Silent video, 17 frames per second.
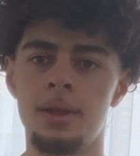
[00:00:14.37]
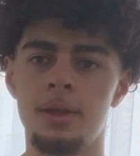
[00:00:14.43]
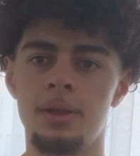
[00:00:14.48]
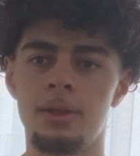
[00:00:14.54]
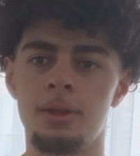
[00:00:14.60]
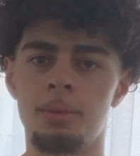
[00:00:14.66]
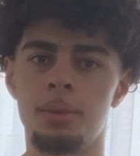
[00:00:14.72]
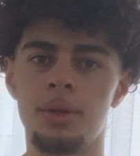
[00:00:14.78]

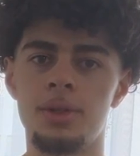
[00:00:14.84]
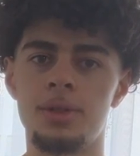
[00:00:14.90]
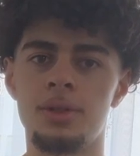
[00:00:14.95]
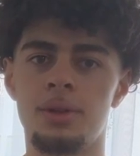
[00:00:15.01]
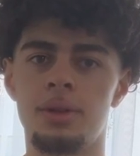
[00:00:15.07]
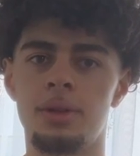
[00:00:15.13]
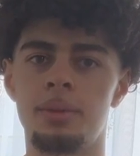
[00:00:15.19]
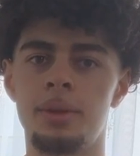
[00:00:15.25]
your body's not
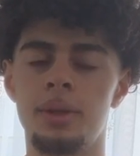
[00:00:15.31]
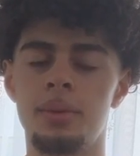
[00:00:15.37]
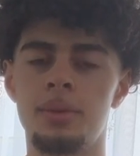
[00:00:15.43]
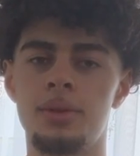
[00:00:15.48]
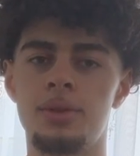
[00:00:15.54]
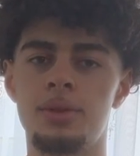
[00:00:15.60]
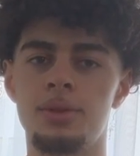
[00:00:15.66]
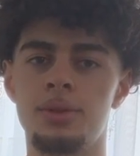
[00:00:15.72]
gonna be able
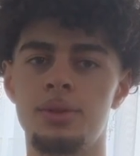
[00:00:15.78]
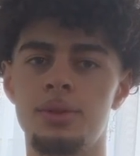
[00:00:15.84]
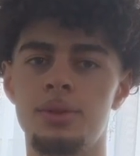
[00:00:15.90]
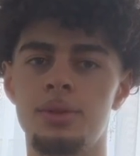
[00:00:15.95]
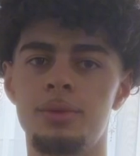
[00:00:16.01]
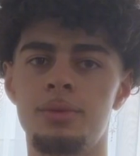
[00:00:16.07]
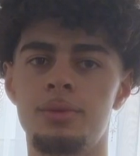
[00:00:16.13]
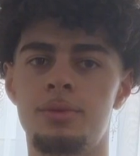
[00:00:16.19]
to
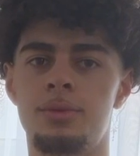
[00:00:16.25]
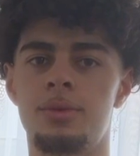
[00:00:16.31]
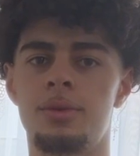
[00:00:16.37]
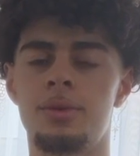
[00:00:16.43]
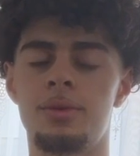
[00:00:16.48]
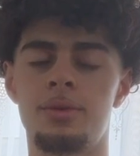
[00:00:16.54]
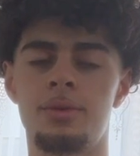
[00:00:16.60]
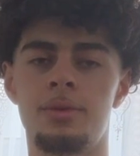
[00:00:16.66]

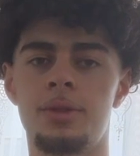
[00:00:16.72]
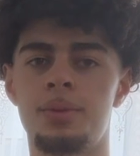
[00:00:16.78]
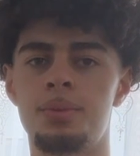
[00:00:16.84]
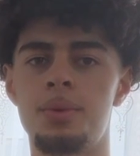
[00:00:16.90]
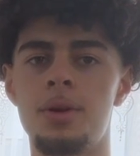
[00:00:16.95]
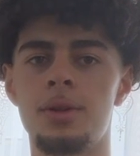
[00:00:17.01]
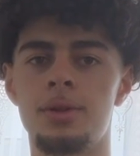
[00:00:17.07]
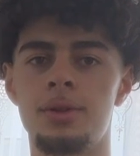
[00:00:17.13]

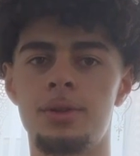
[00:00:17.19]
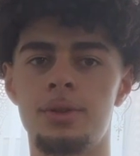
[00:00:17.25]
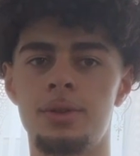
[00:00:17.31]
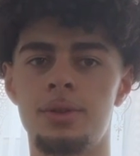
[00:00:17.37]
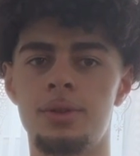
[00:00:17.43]
respond